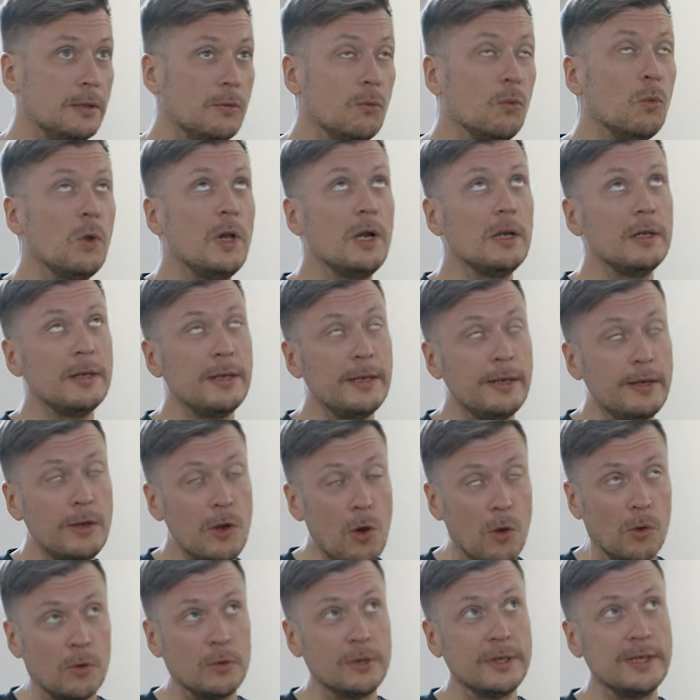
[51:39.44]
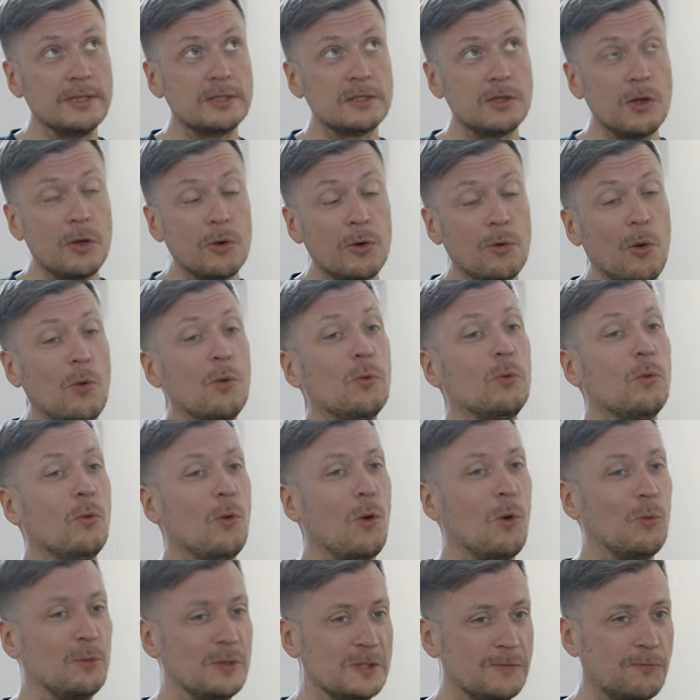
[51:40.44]
Well, no, it's not
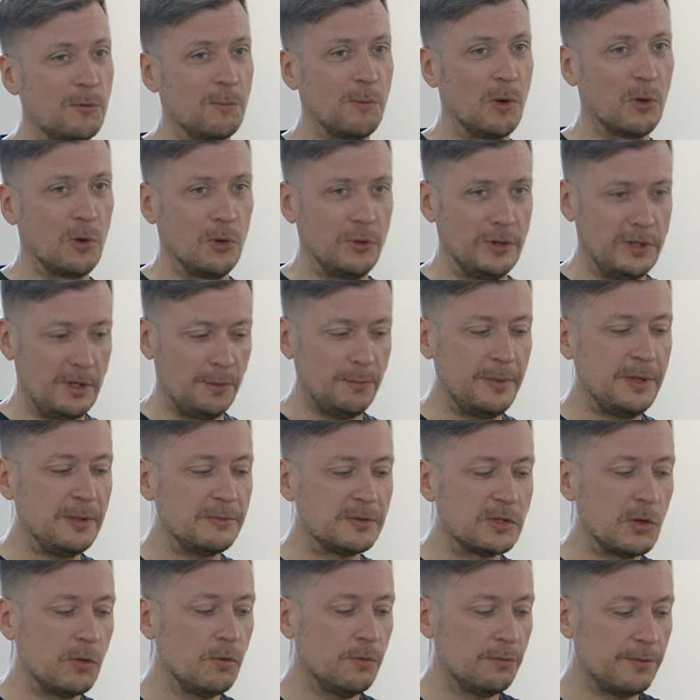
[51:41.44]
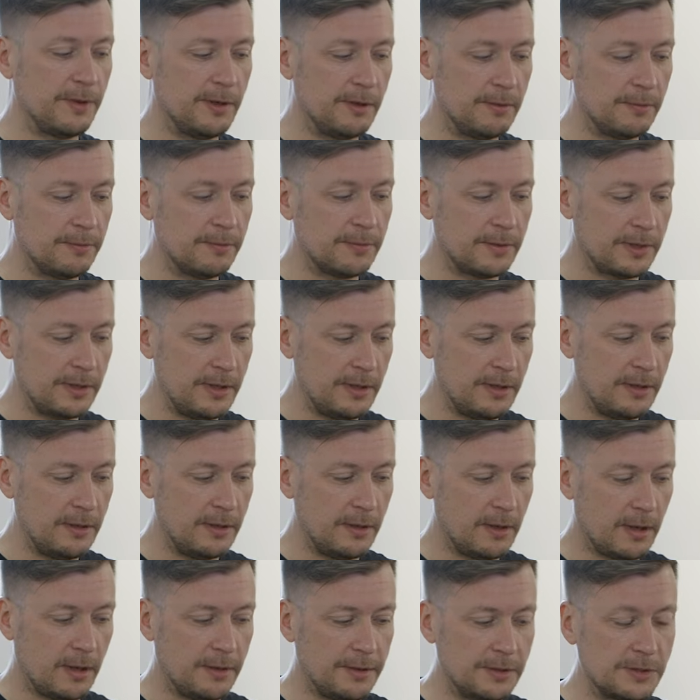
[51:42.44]
always from MongoDB. So
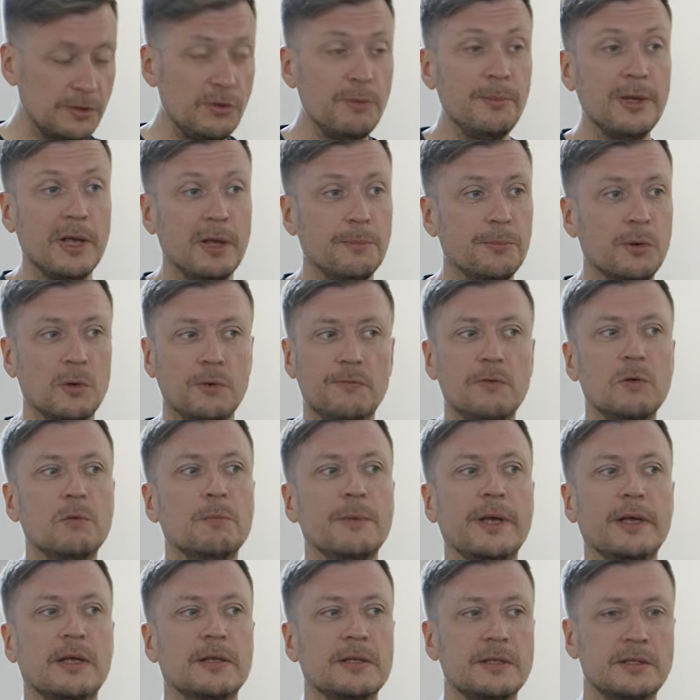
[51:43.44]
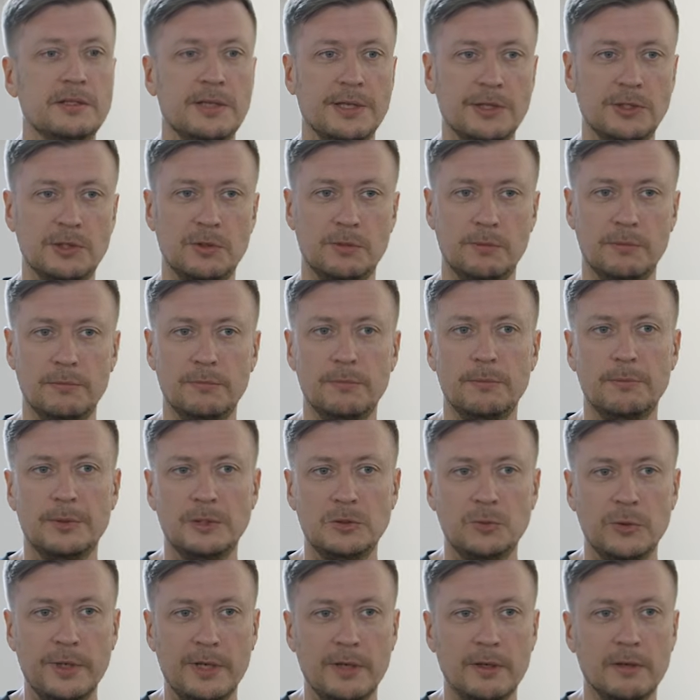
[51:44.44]
the streaming endpoint will make a distinction
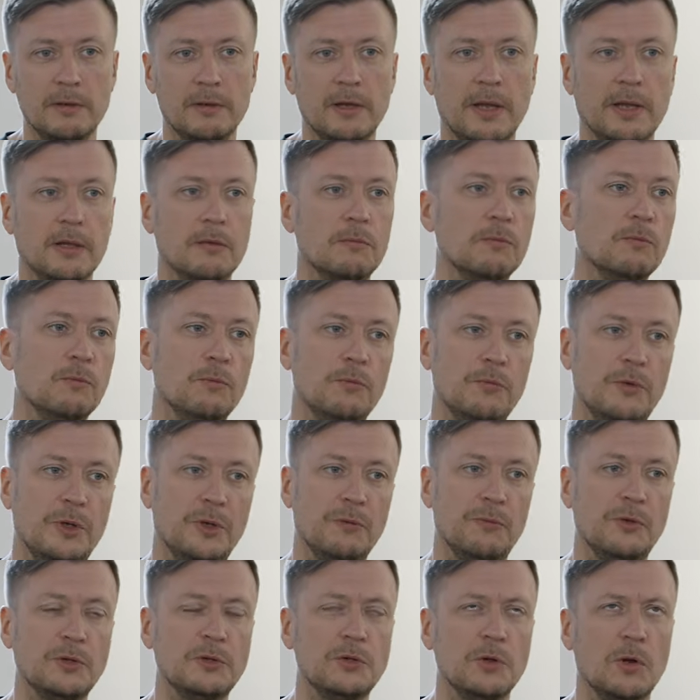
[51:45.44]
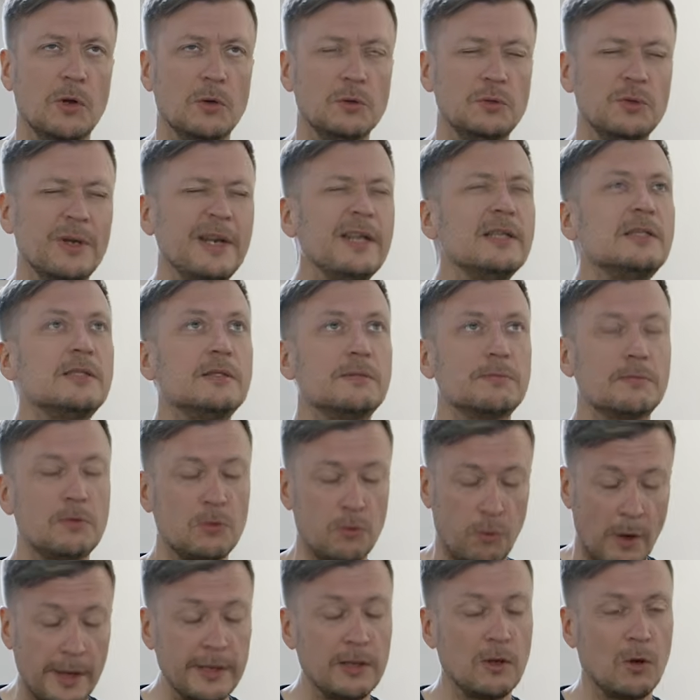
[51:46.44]
between like where to go to, and it's
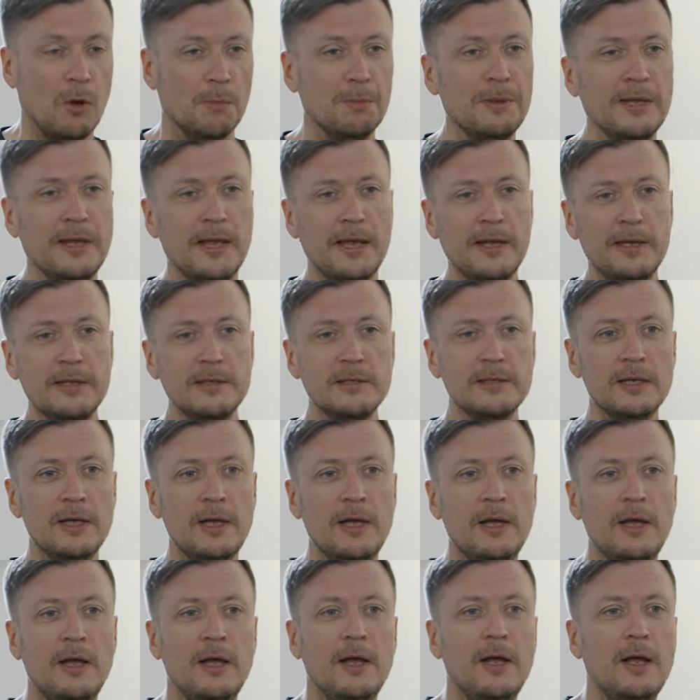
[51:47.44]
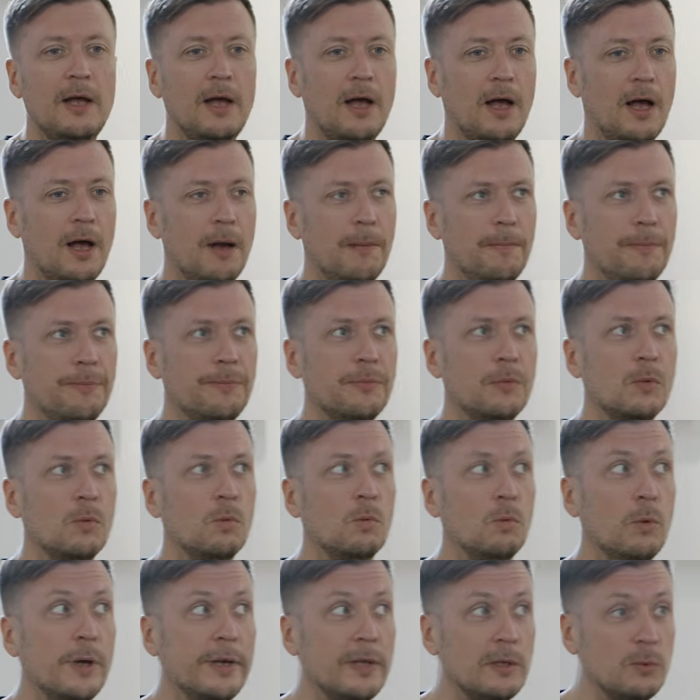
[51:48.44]
quite complicated.
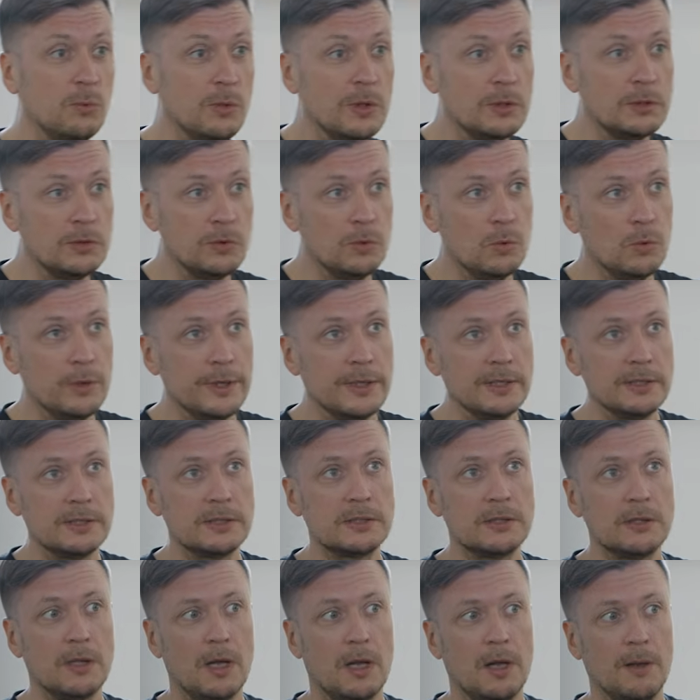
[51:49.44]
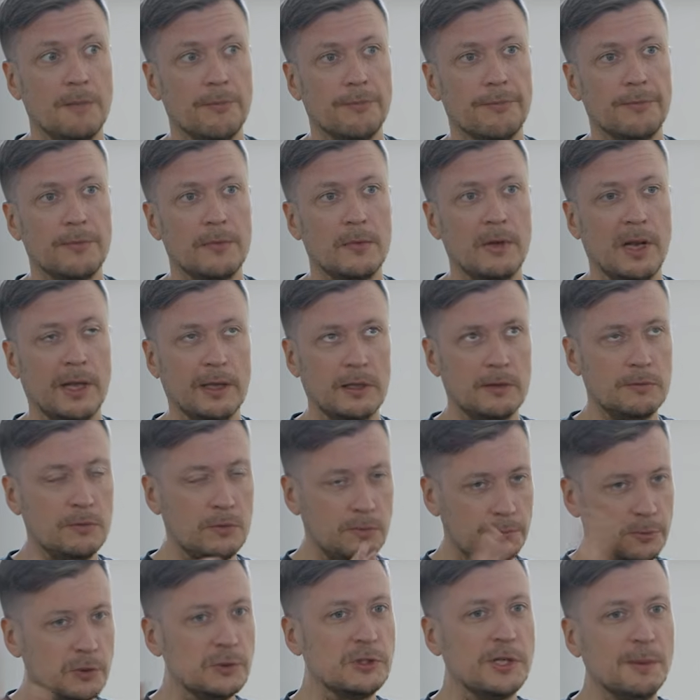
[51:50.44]
What it will do is like
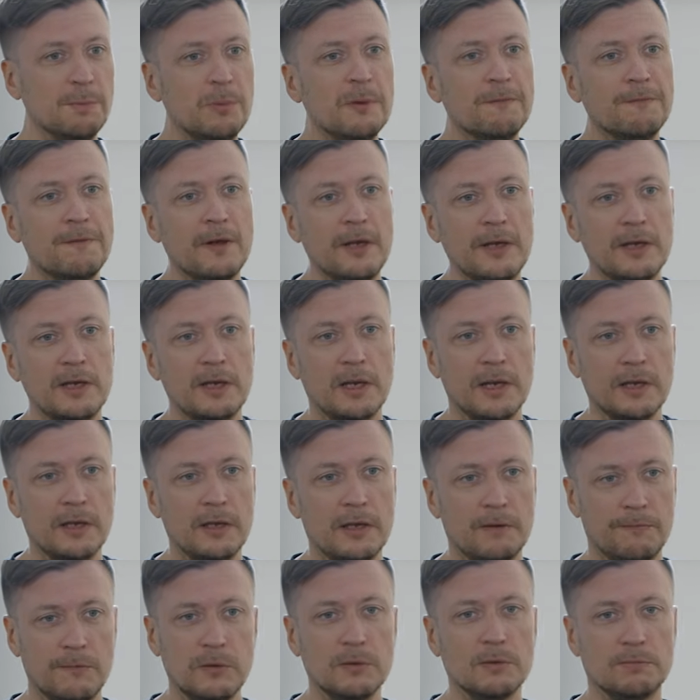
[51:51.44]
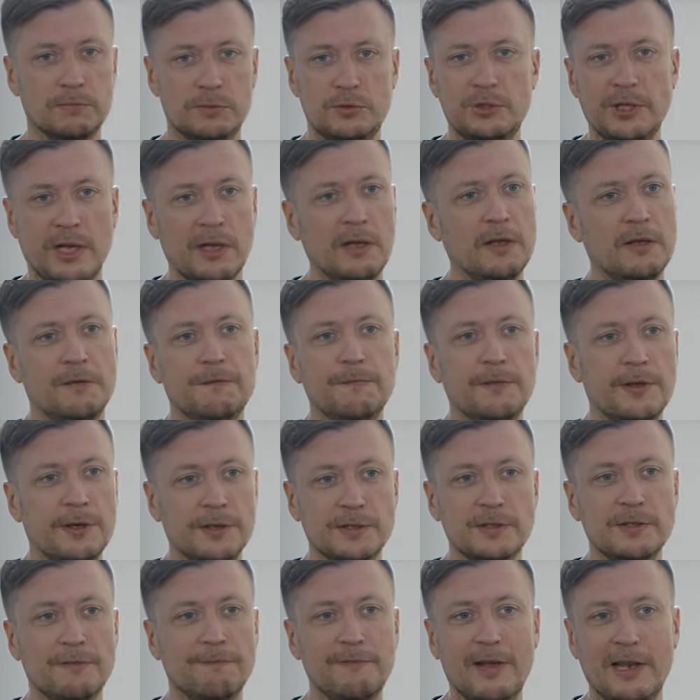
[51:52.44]
to simplify it, like it will check if
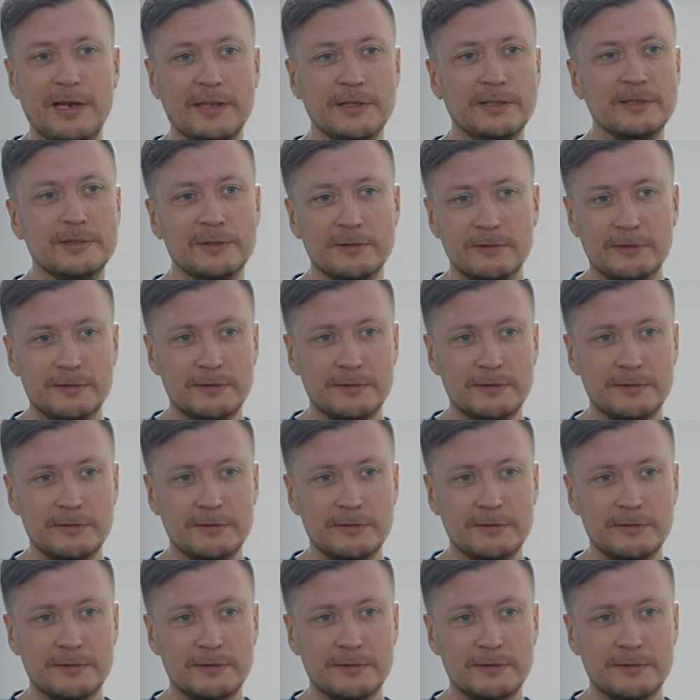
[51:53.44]
there's a valid